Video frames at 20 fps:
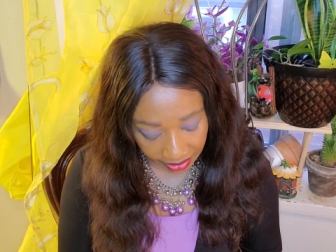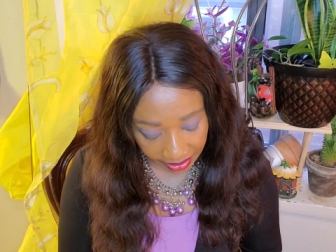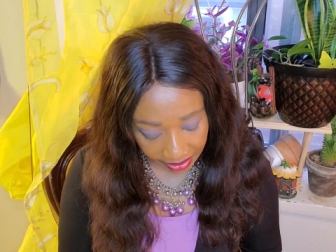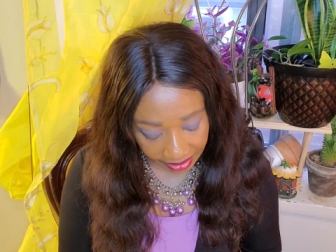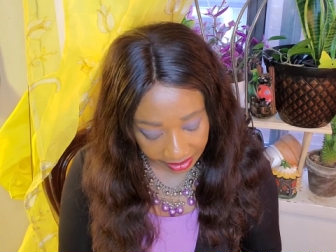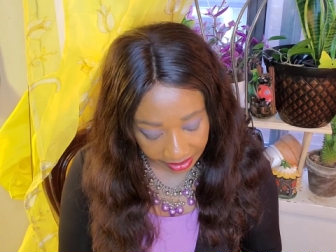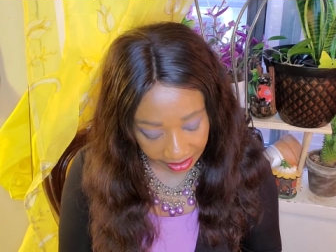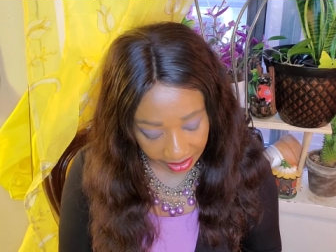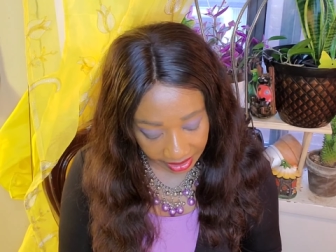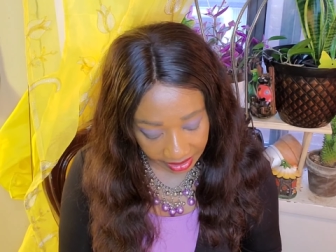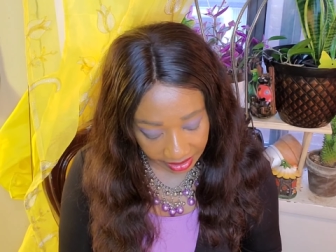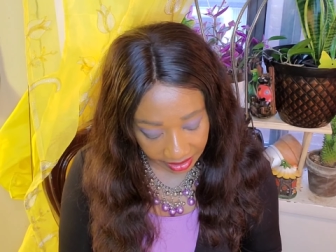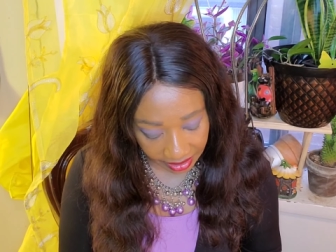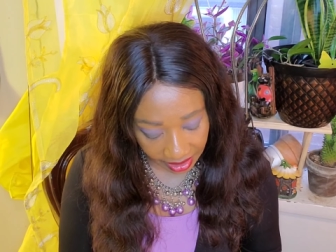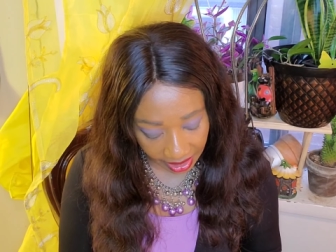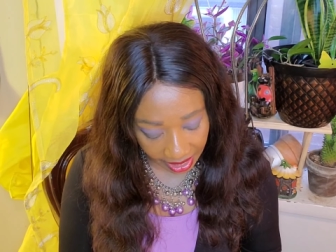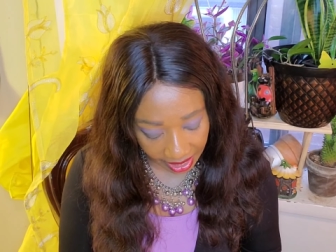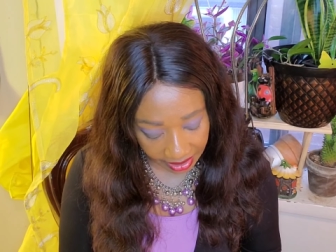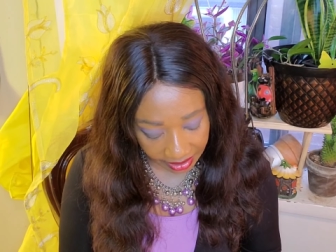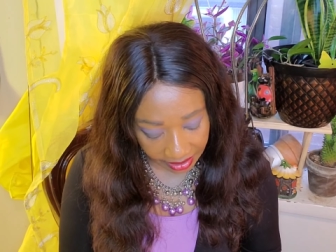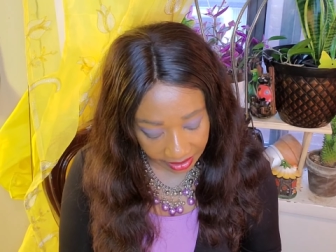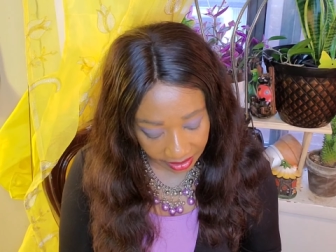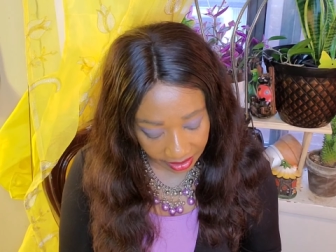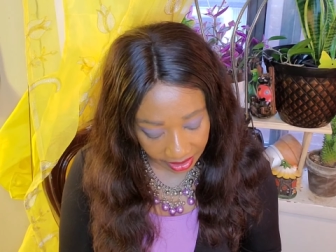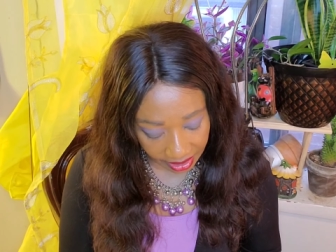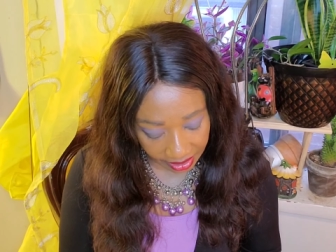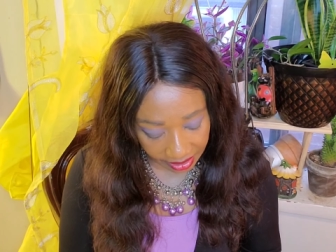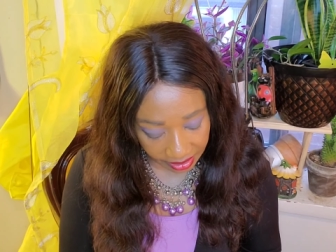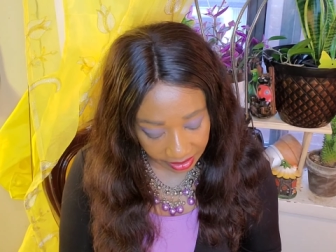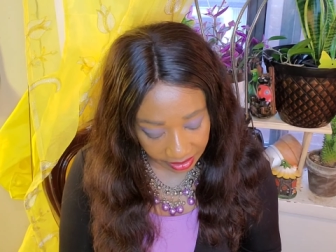it says it has a
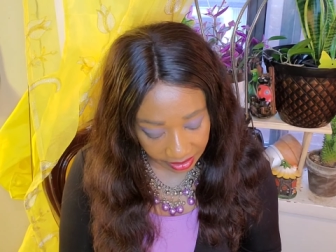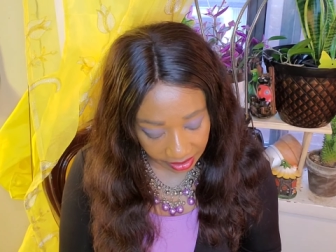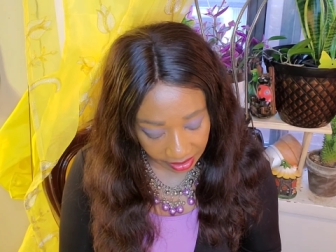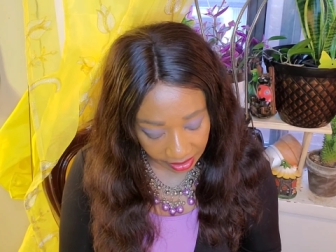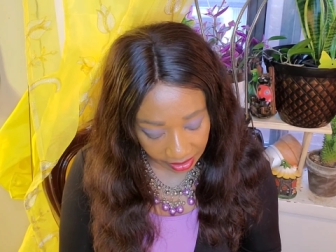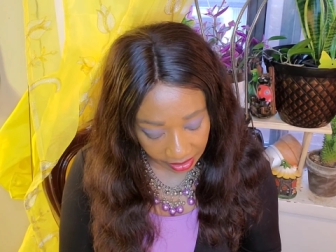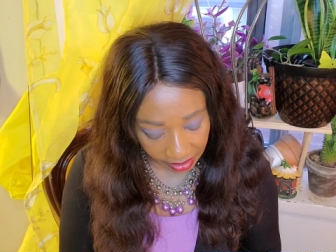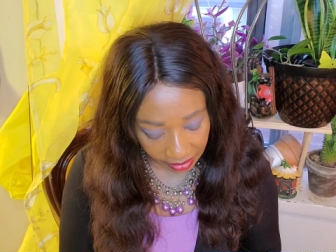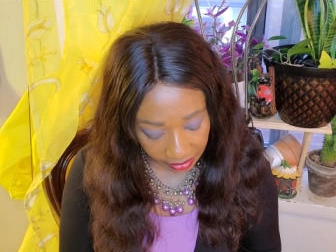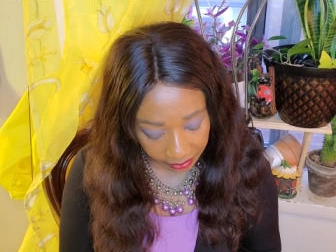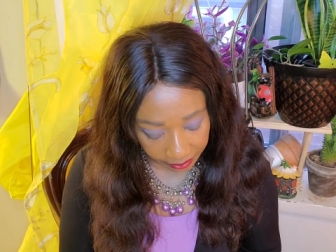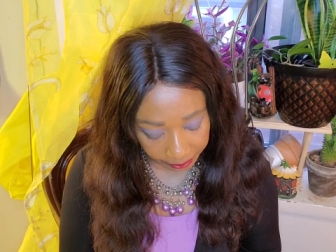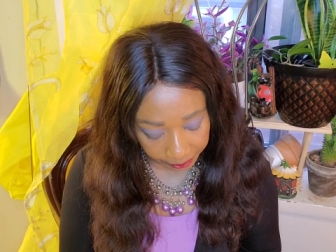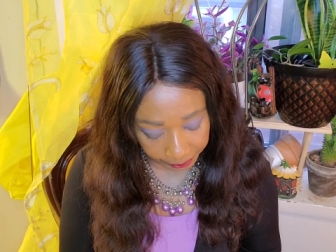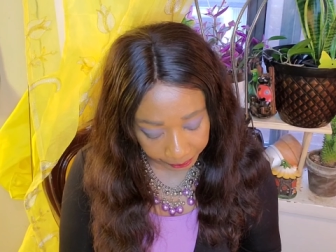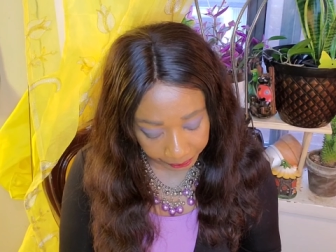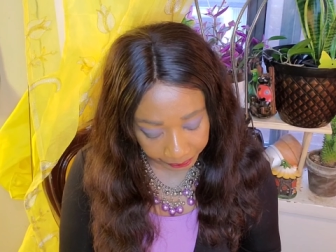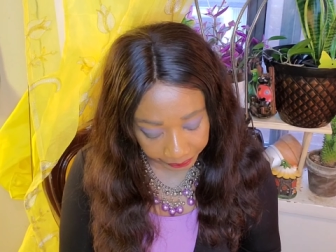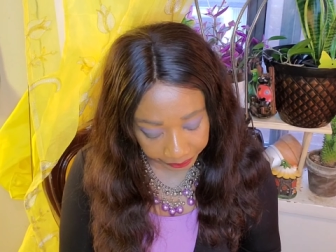lot of um